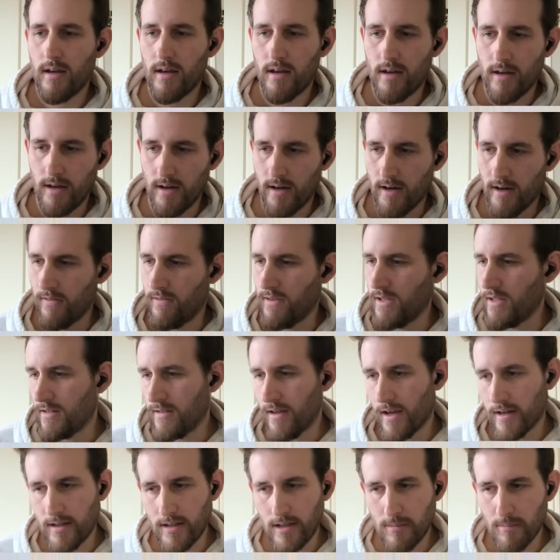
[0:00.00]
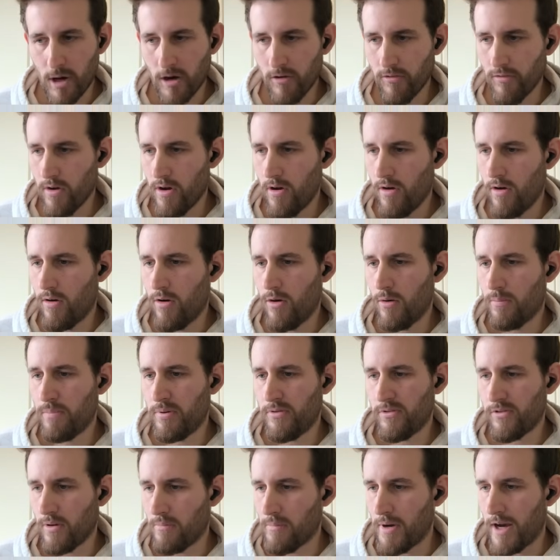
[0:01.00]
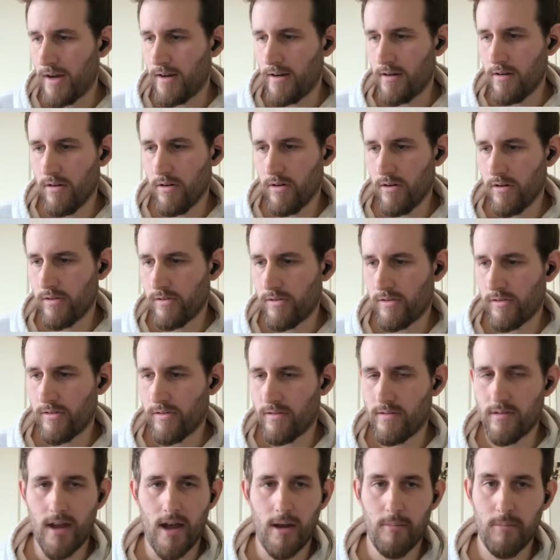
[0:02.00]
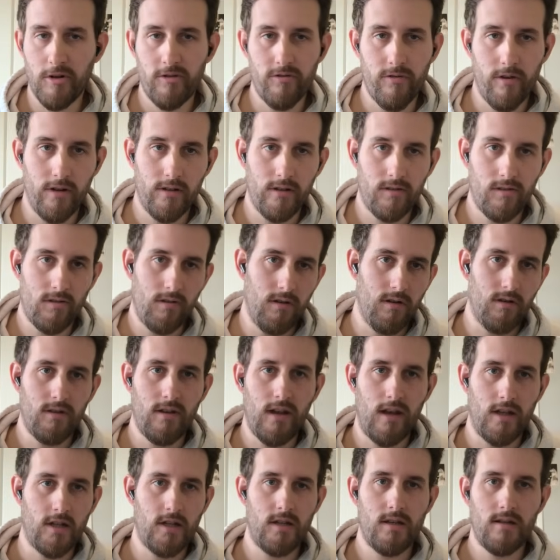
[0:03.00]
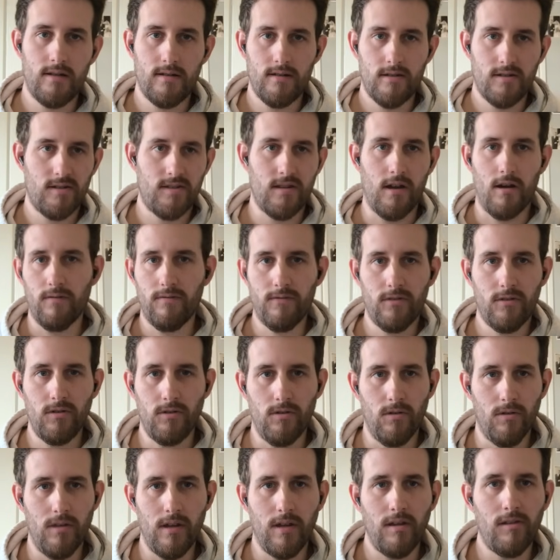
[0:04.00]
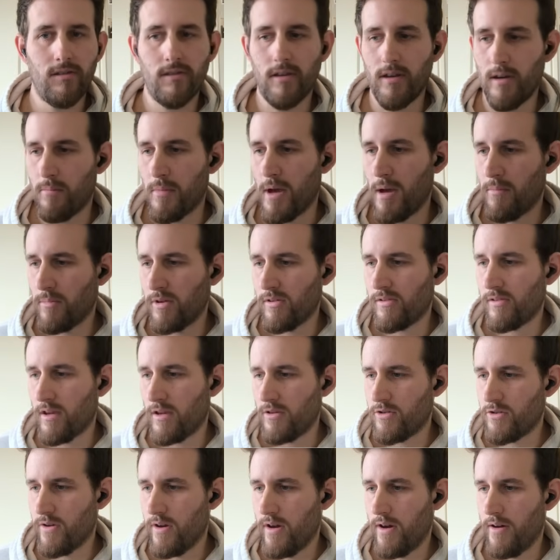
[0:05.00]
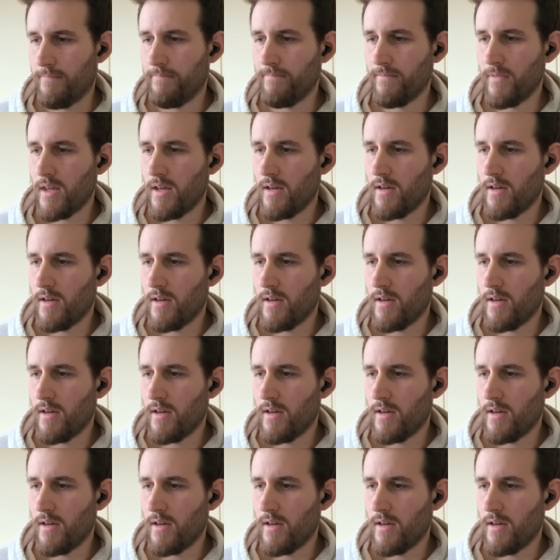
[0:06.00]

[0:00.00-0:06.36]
the Dyneema rope, some idlers, diamond drills to attach stuff to the CMM, etc.